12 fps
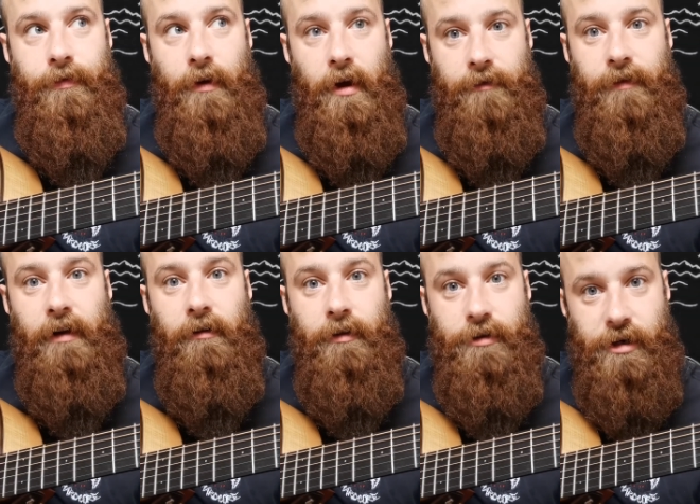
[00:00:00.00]
third
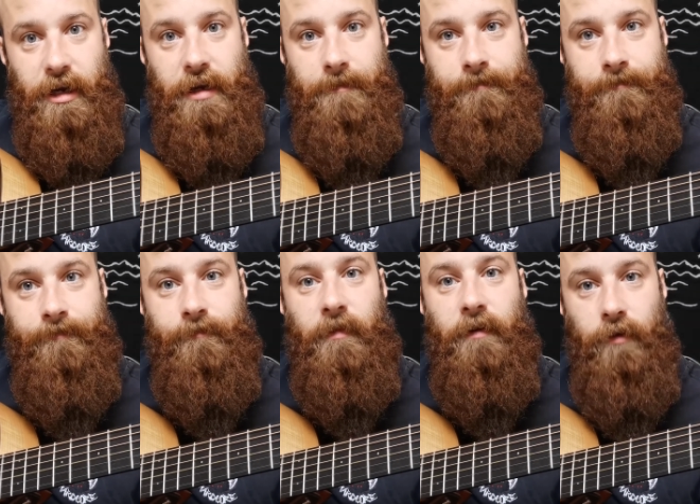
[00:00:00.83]
finger on the G,
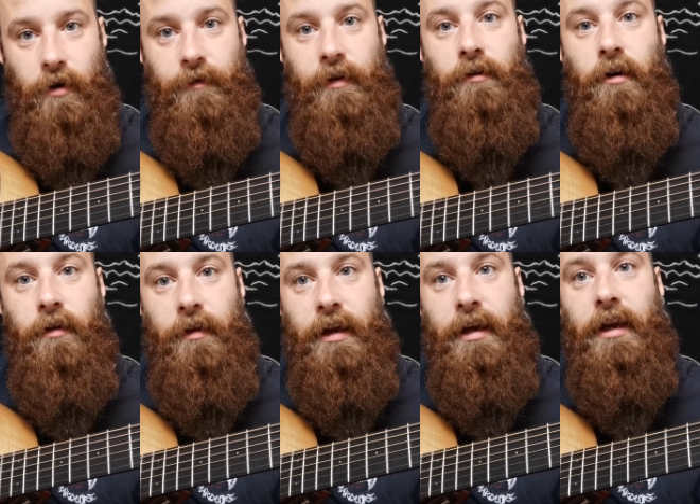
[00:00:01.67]
fourth finger
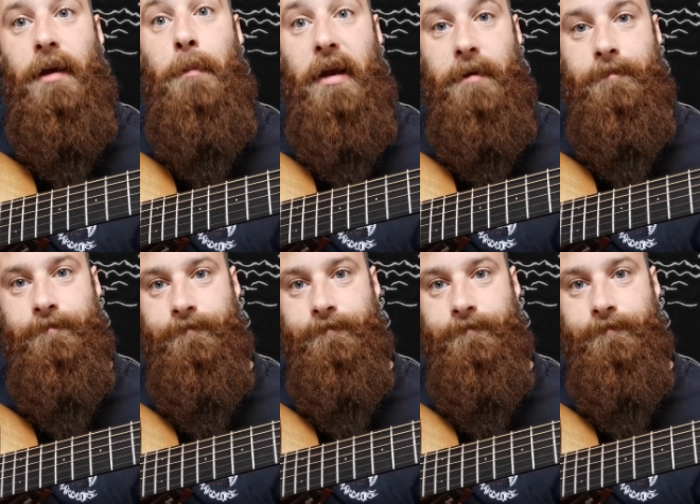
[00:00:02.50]
on the B.